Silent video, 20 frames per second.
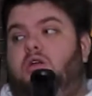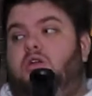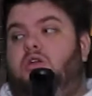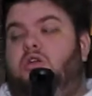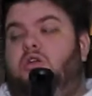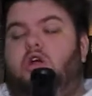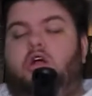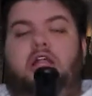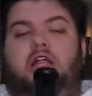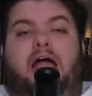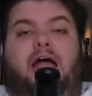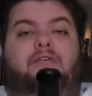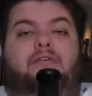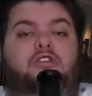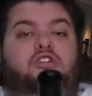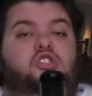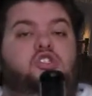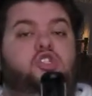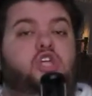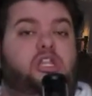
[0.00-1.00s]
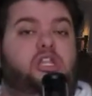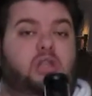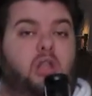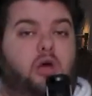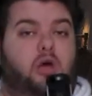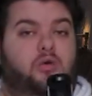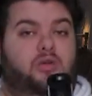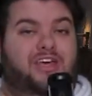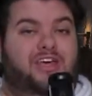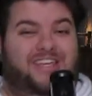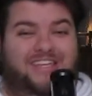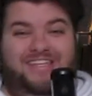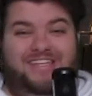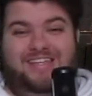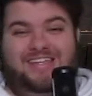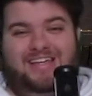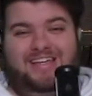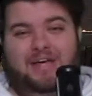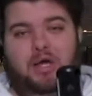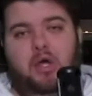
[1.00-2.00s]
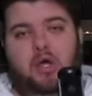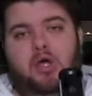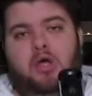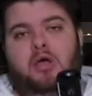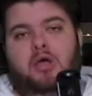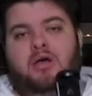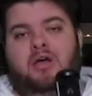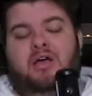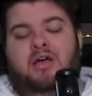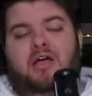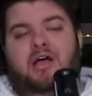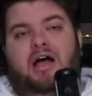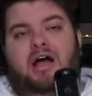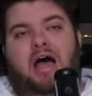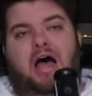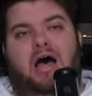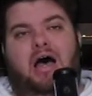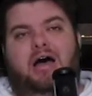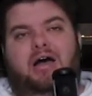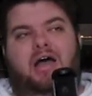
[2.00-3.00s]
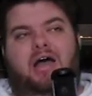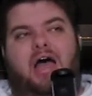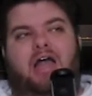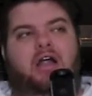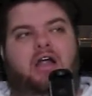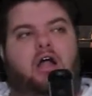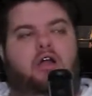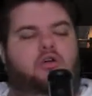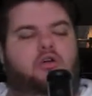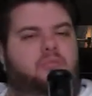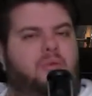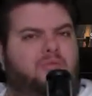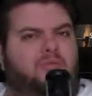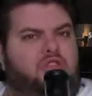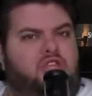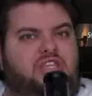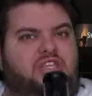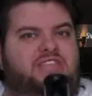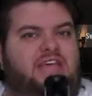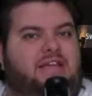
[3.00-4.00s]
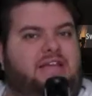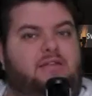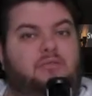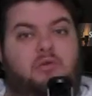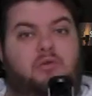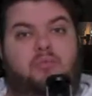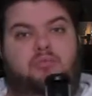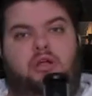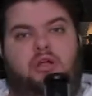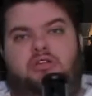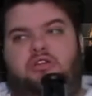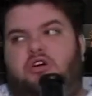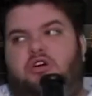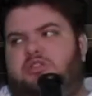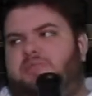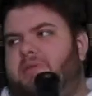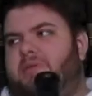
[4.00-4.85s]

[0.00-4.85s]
You're going to have a shitload. I don't remember the exact number of blood codes,